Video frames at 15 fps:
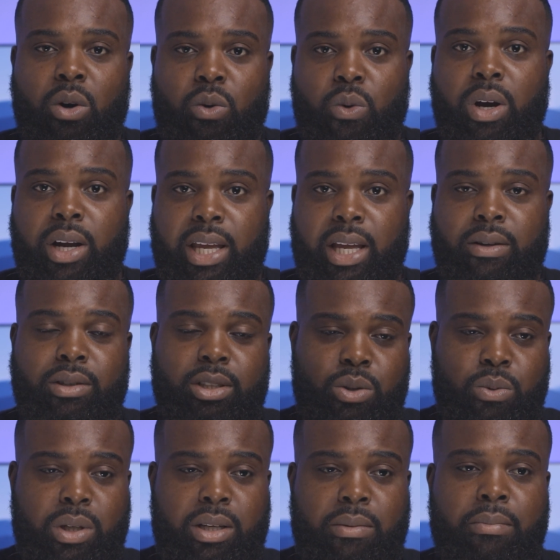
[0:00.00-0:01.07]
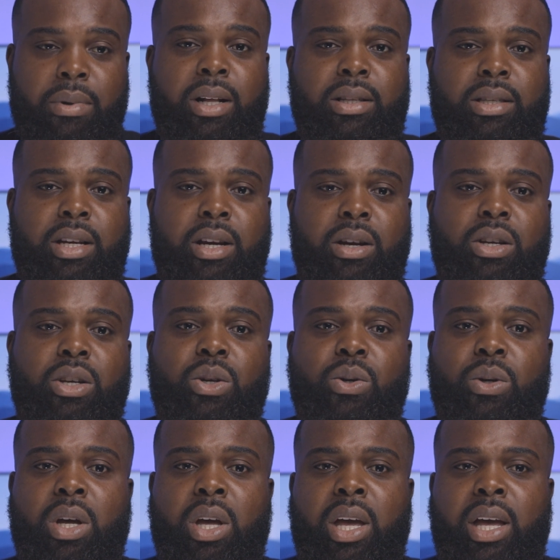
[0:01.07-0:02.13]
rucking. That's what the military
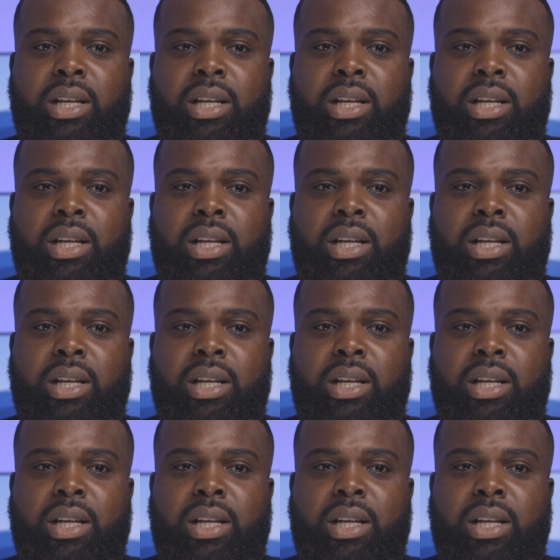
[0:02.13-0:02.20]
do.